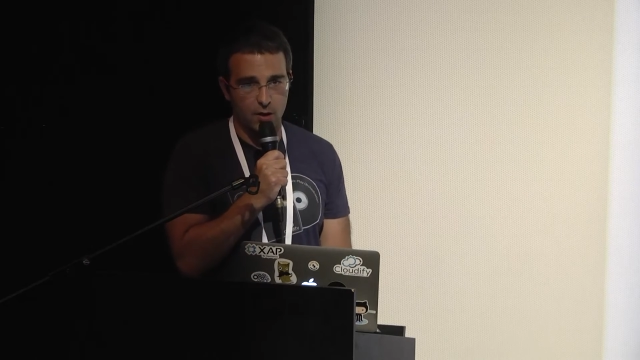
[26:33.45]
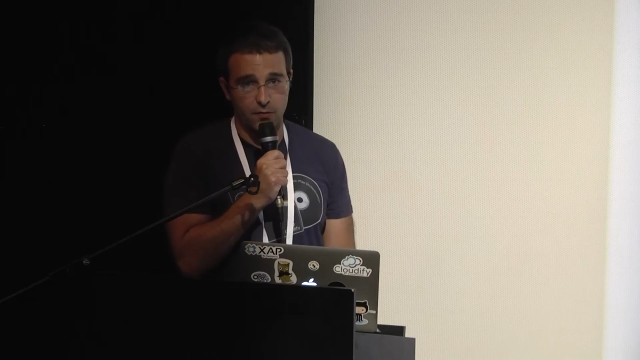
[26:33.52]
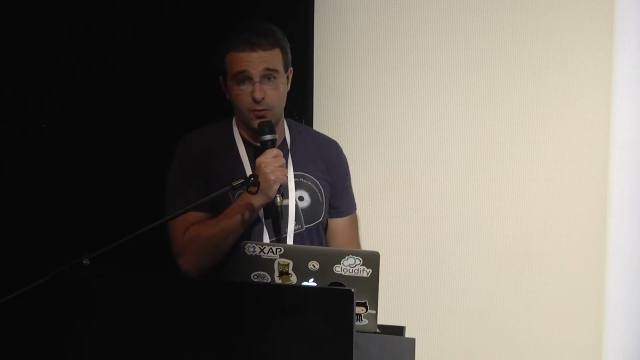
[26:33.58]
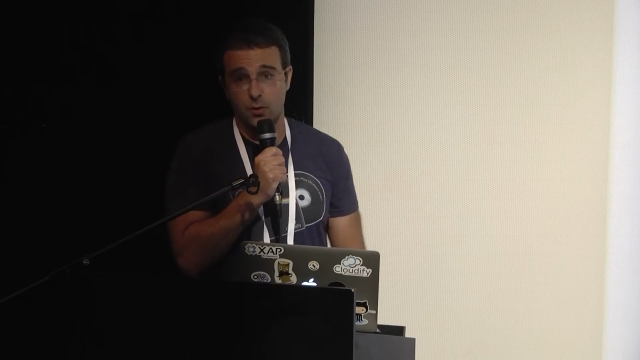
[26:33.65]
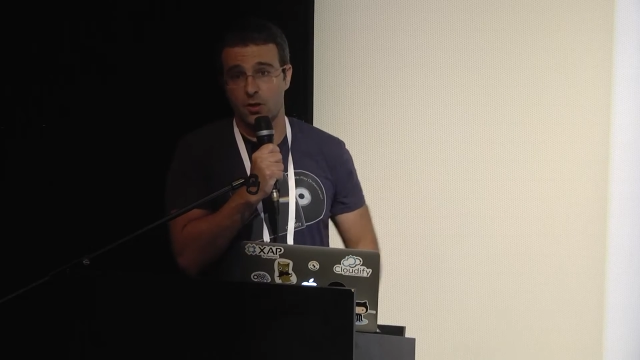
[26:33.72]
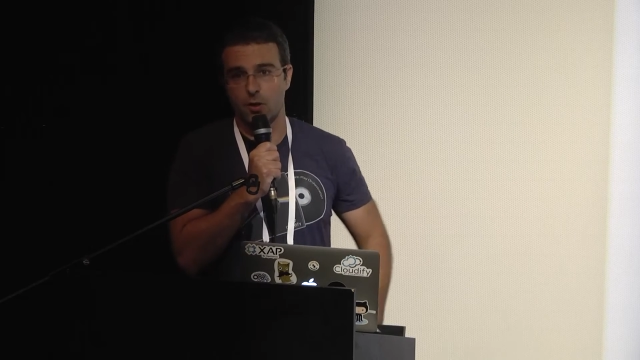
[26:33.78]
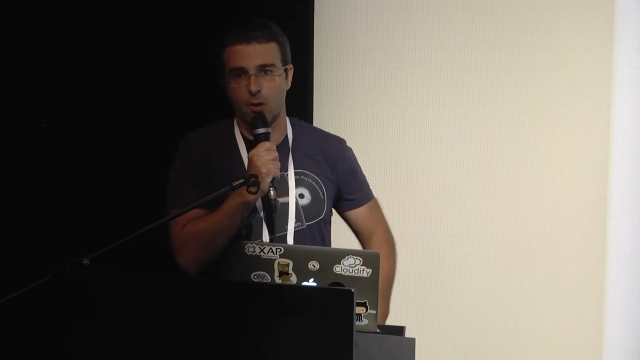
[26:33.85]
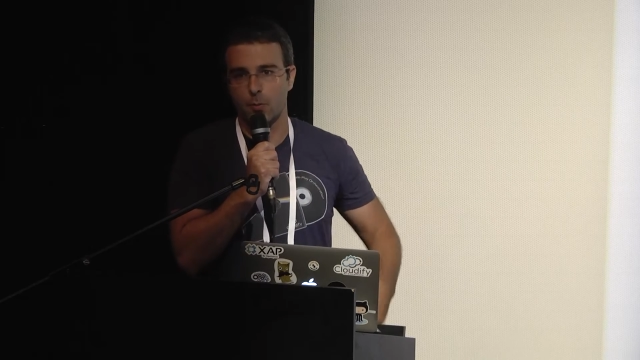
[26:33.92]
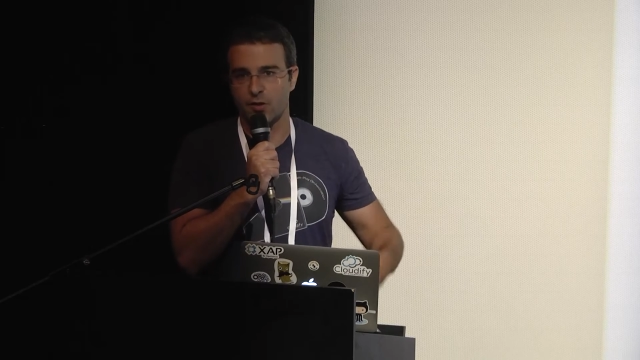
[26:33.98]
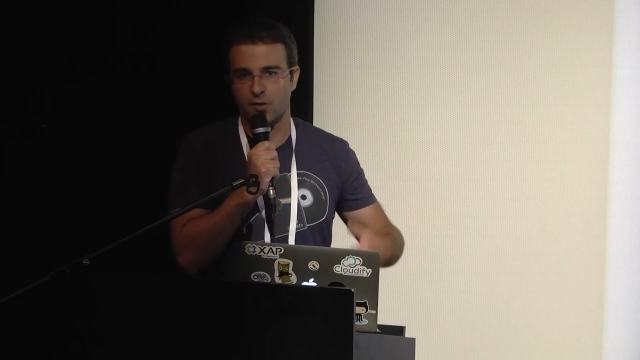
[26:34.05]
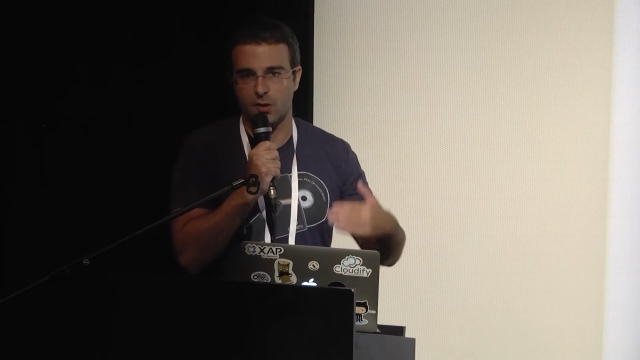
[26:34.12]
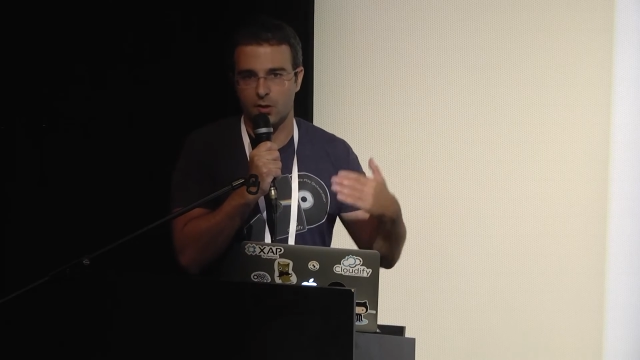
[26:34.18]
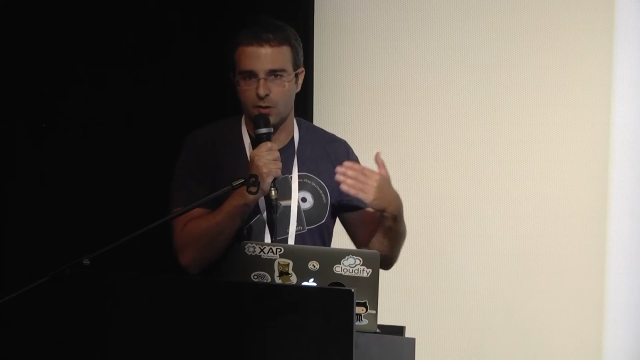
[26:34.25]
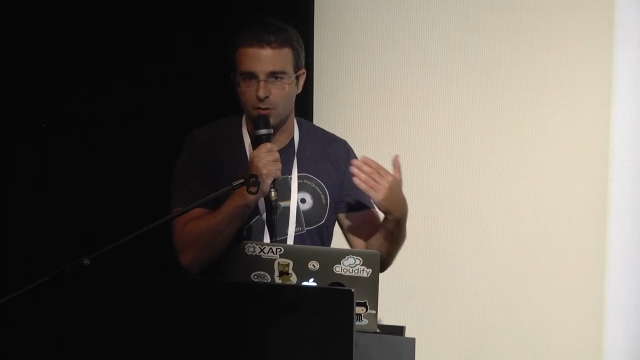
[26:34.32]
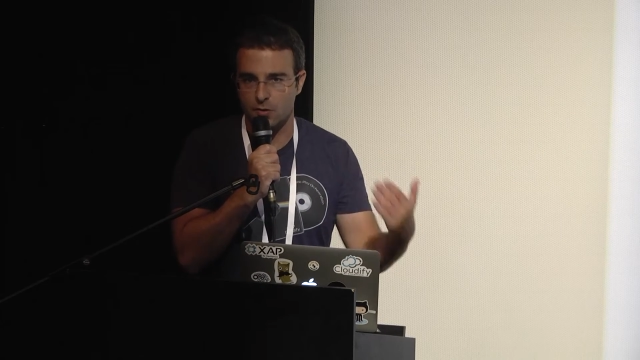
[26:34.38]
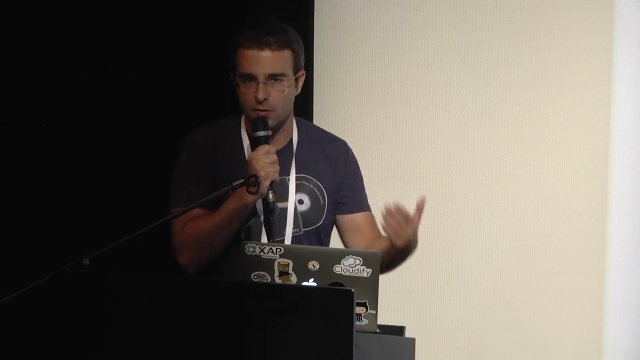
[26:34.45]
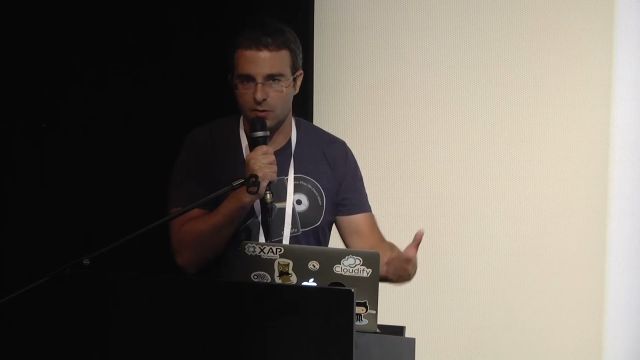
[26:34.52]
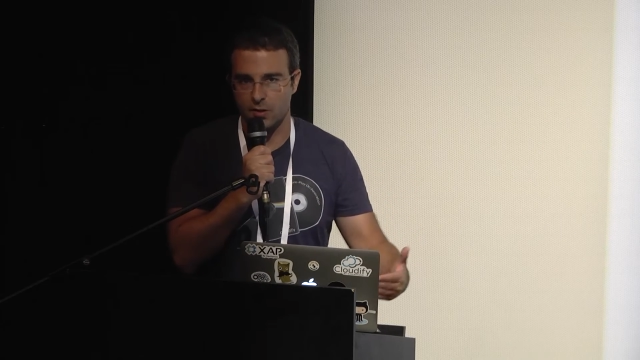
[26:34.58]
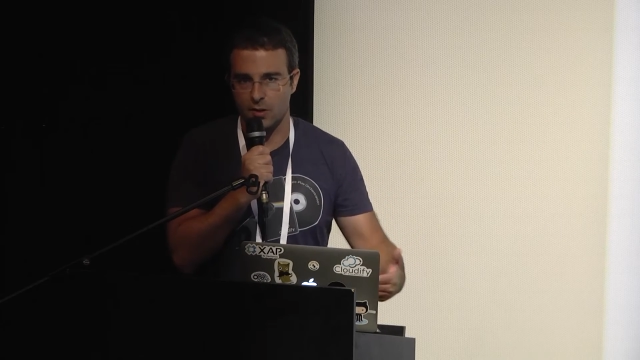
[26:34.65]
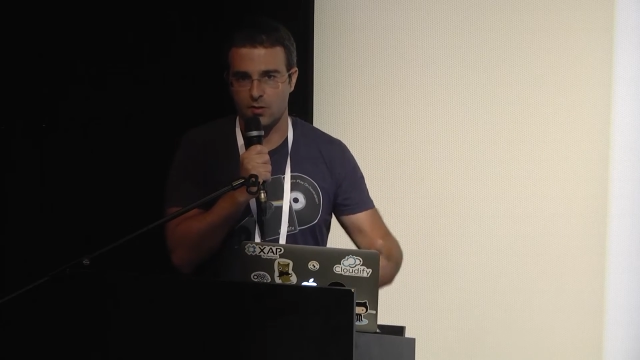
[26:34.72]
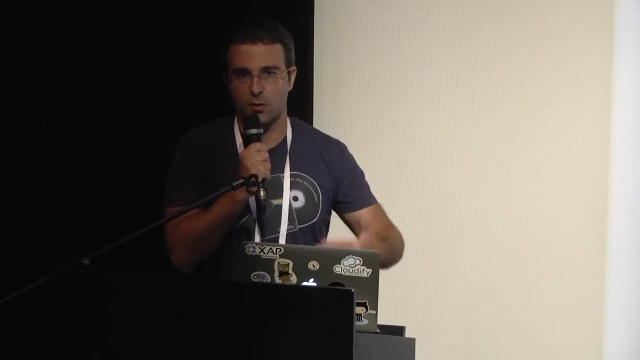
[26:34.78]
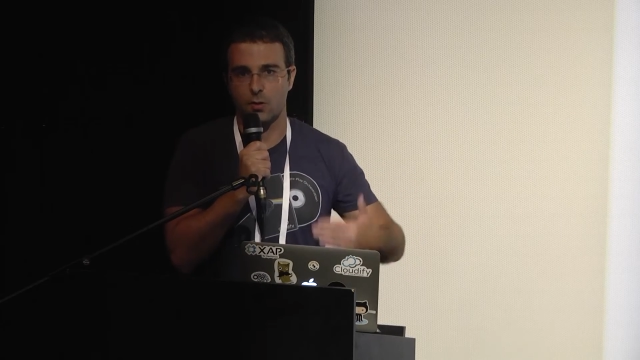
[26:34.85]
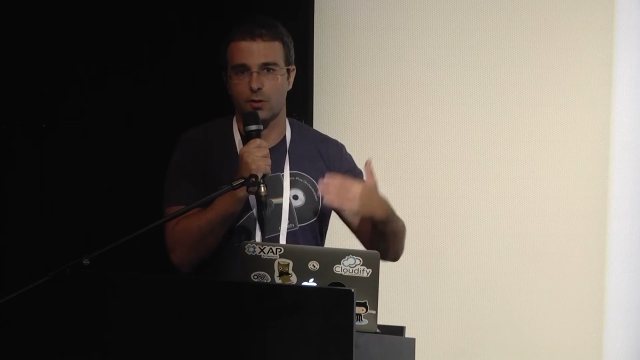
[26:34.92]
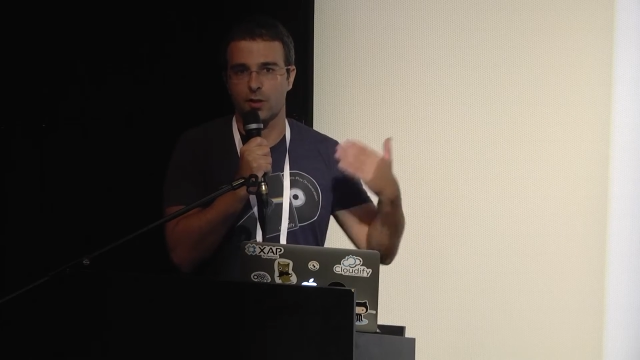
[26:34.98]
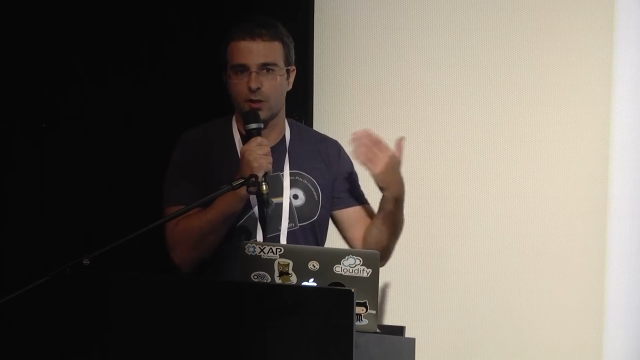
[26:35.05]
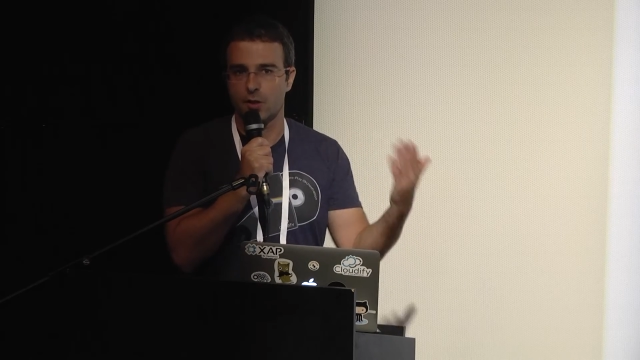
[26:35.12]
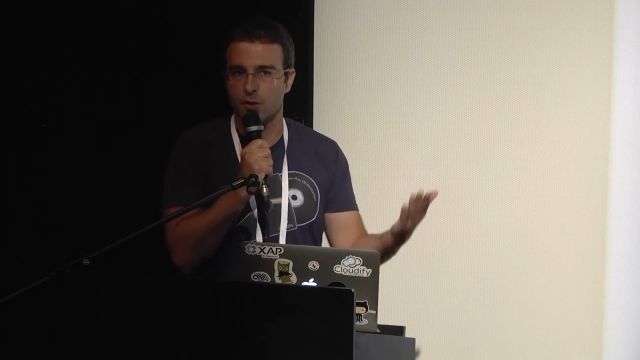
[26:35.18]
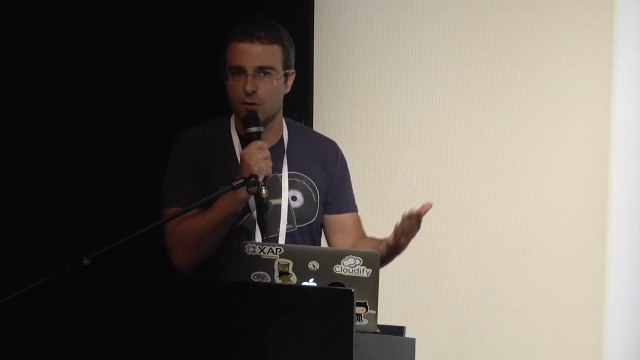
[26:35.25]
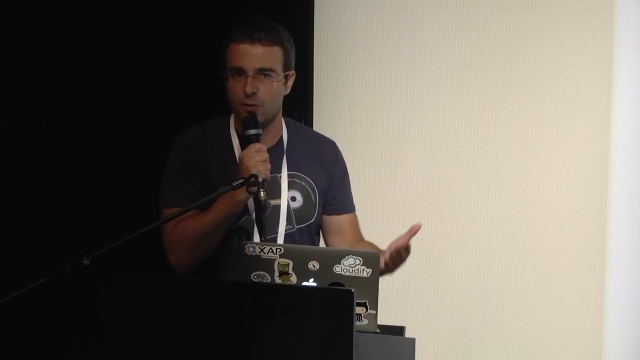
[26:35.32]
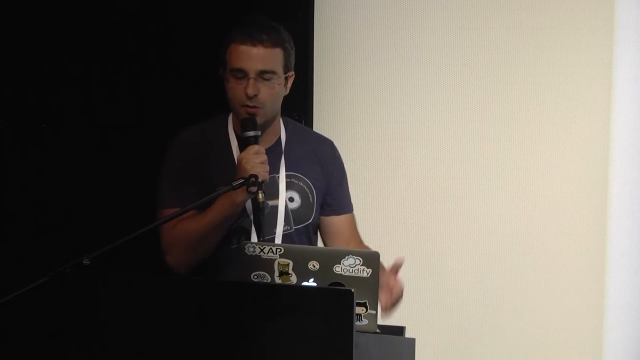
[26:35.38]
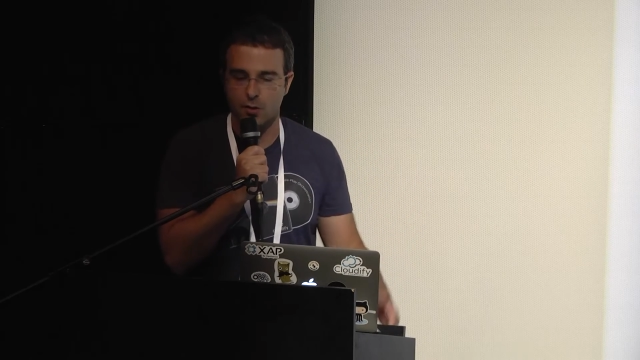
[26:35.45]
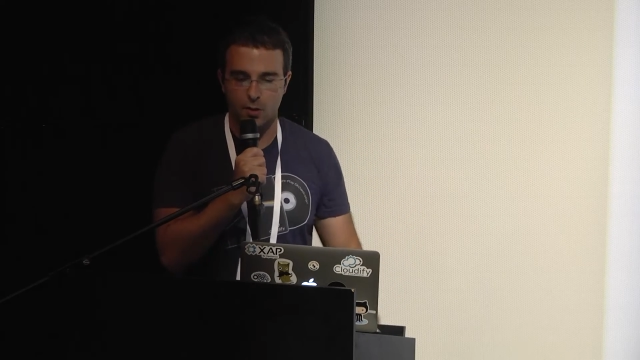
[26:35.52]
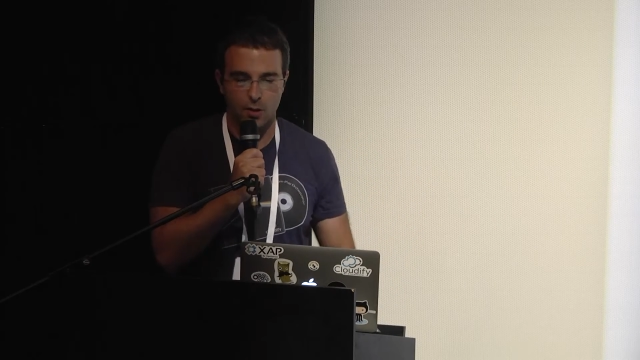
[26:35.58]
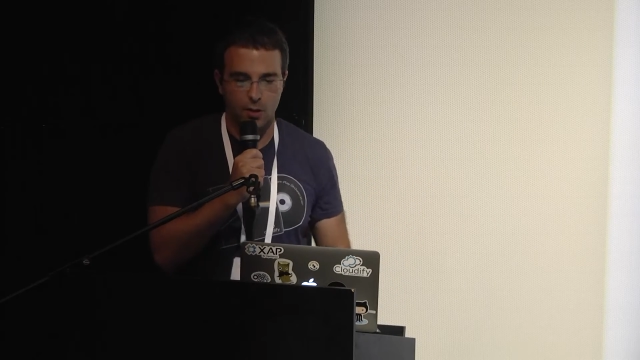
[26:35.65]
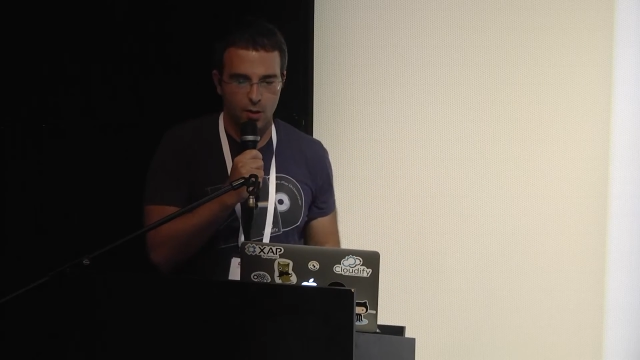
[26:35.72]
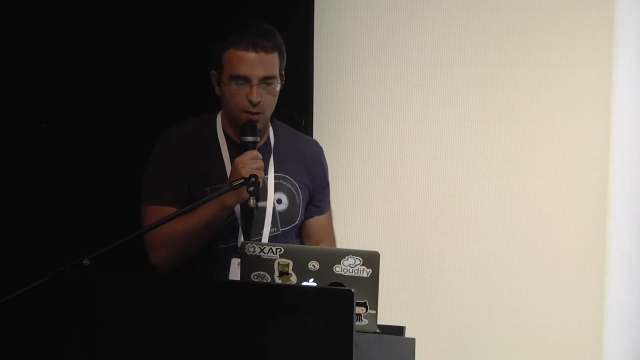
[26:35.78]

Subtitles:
If you're an OpenStack user and that's all you're going to use,